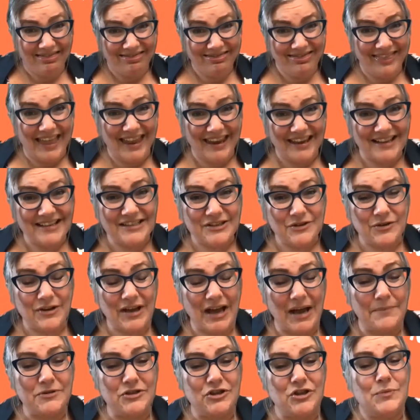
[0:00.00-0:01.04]
They can still
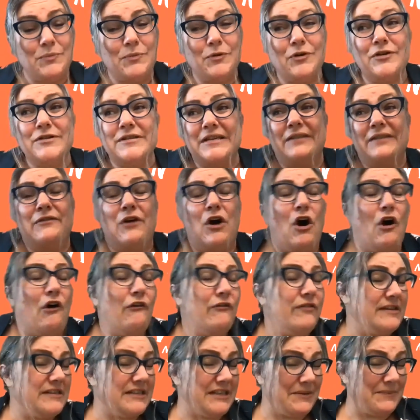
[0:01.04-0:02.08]
come to you because they've
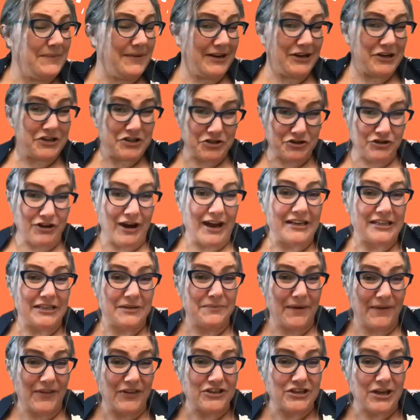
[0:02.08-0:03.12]
obviously been attracted
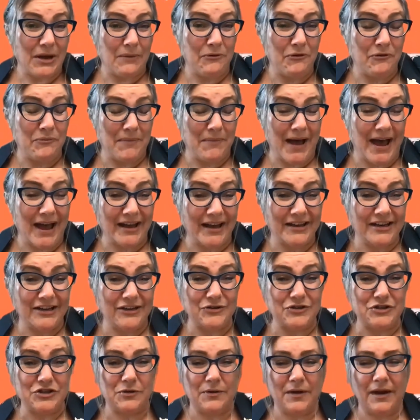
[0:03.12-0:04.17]
by the type of marketing you're
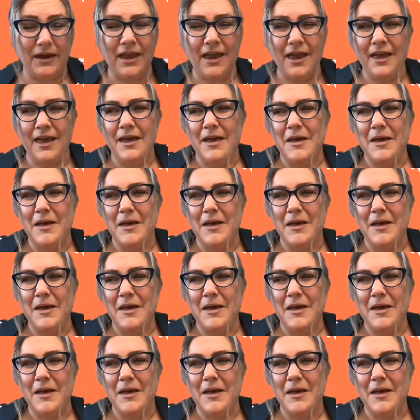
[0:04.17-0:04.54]
doing,